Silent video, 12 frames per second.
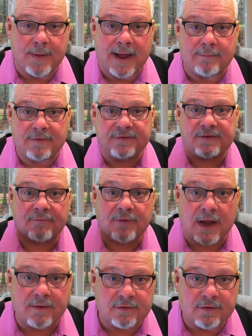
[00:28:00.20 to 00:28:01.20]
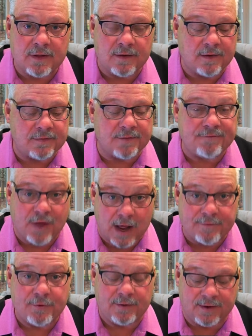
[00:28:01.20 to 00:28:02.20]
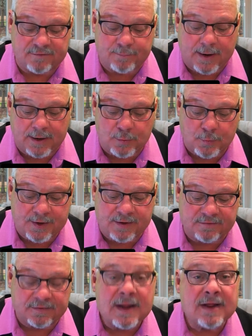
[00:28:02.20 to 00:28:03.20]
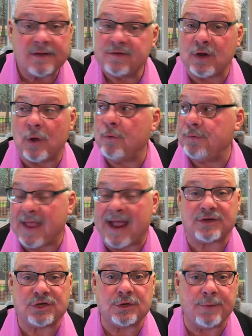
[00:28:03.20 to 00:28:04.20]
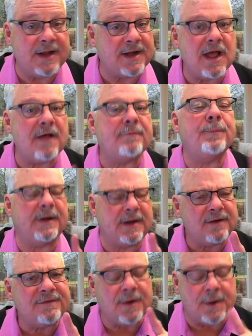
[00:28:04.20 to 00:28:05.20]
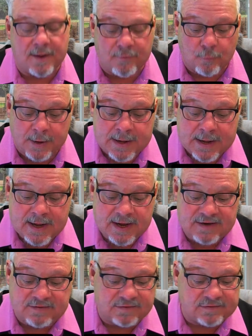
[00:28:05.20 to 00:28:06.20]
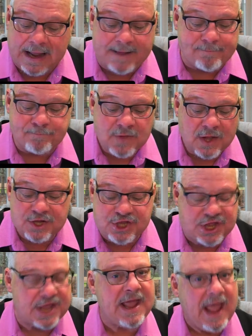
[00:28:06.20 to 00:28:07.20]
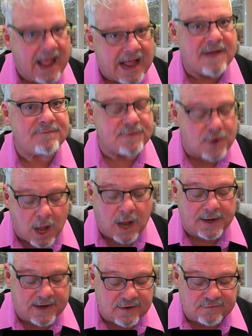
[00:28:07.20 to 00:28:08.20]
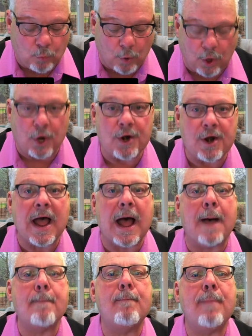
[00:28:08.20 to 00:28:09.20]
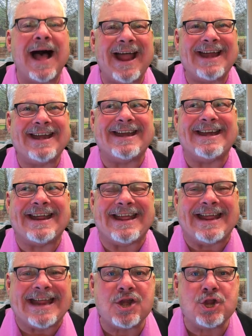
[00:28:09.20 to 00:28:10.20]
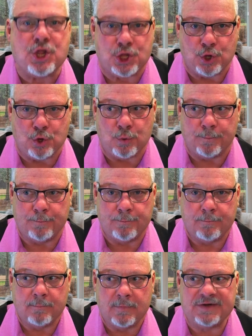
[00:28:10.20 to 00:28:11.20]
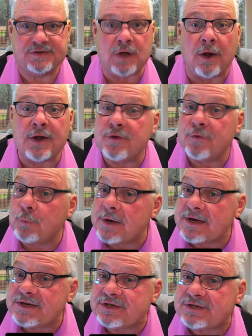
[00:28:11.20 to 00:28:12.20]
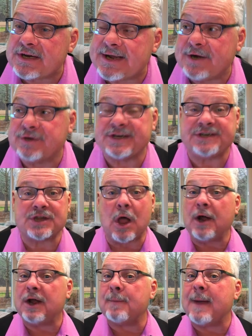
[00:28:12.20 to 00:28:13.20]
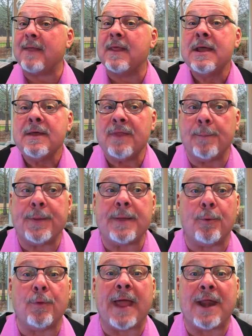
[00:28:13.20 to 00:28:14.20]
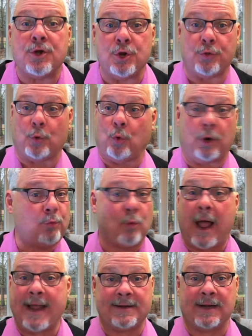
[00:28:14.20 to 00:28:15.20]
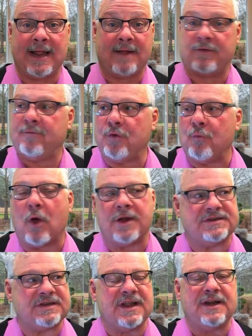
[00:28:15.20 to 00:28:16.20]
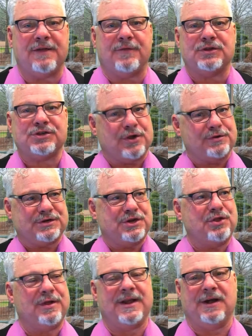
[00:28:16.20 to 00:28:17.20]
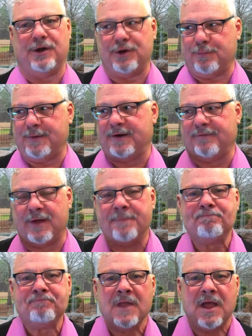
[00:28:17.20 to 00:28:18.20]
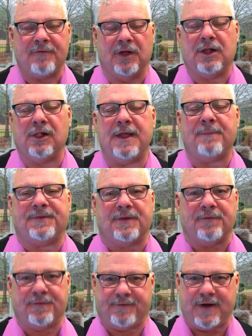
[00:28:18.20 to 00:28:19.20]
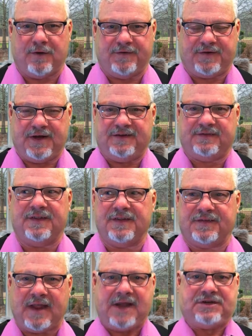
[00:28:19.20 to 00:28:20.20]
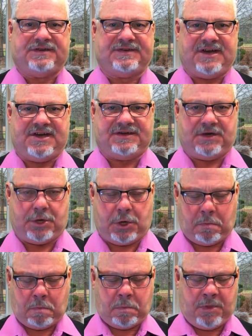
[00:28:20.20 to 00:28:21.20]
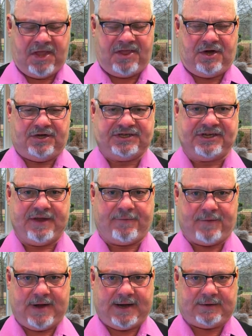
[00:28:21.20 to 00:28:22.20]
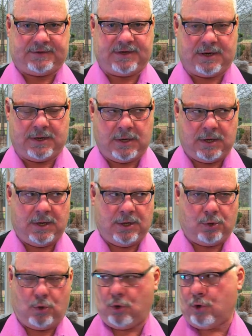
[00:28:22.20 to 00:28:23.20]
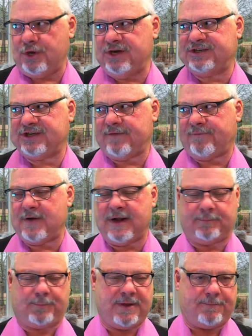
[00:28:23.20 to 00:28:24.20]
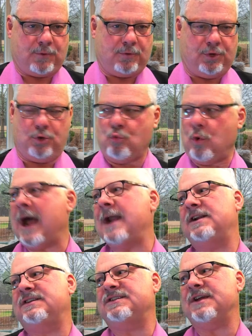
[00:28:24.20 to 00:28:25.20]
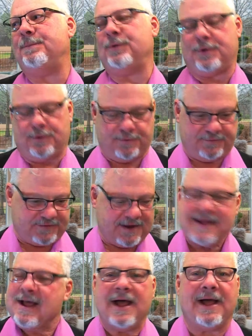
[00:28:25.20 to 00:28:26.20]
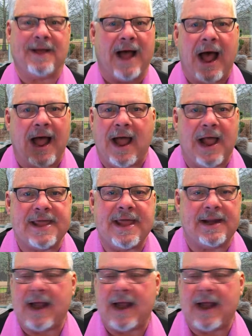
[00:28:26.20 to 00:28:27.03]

Baptist, I've got the Father is bearing witness. So that should be enough. But here's another one. He says, and ye have not his word abiding in you. He's talking to the religious leaders. He's talking about the people that knew the word right and left. If you watched any of The Chosen, you get a little bit of a glimpse of the Pharisees and the Sadducees and their stiff-necked you stiff-necked people, you whited sepulchers. I